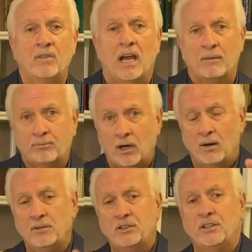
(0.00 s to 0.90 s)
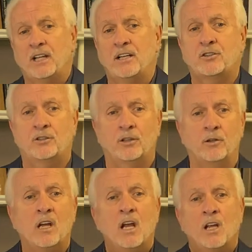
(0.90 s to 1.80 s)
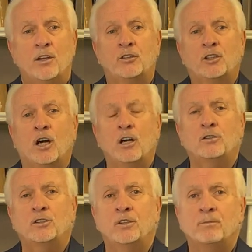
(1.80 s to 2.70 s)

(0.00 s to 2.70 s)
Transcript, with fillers: I promise you that's true. The church,